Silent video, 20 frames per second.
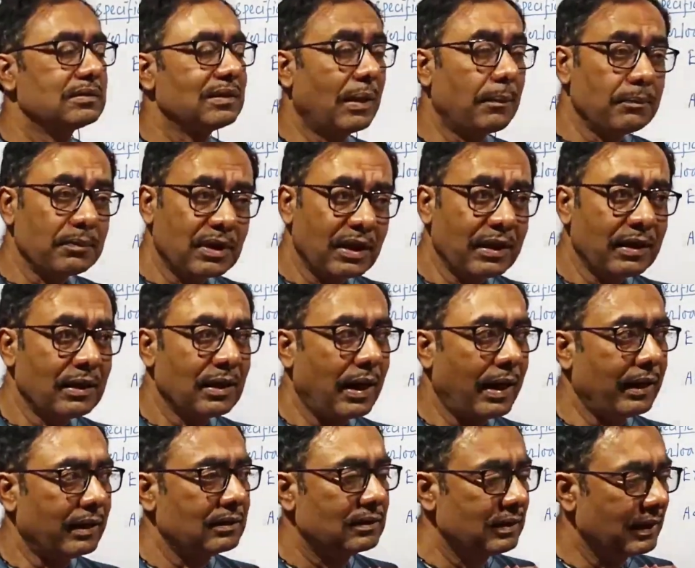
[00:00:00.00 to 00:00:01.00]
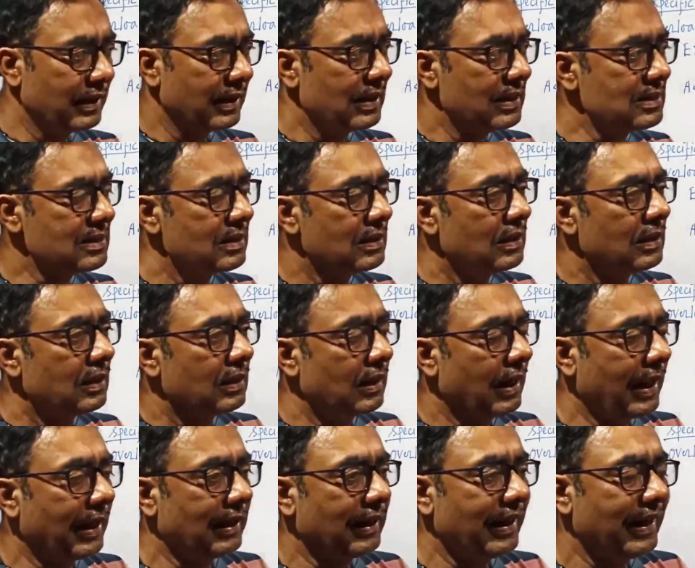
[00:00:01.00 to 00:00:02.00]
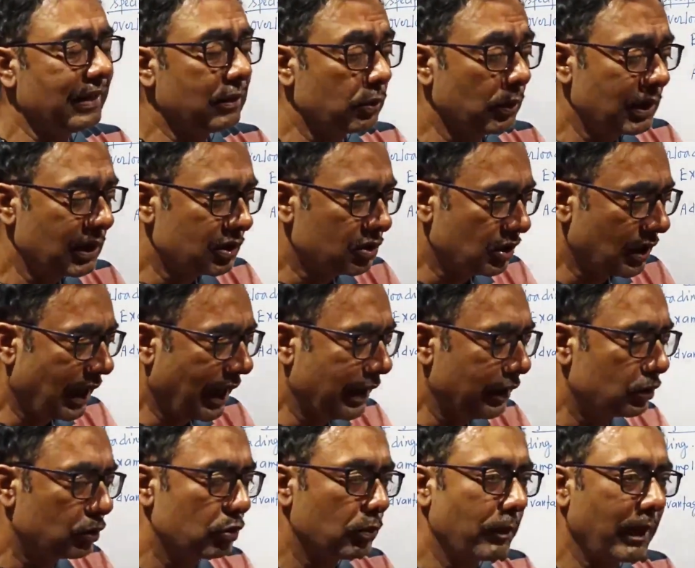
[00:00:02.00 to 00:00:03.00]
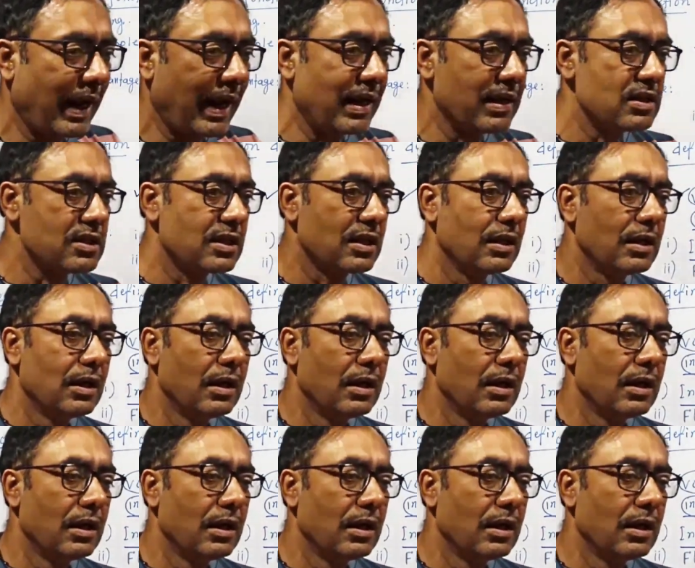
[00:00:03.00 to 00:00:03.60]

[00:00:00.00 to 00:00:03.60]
something like this, like it will try to match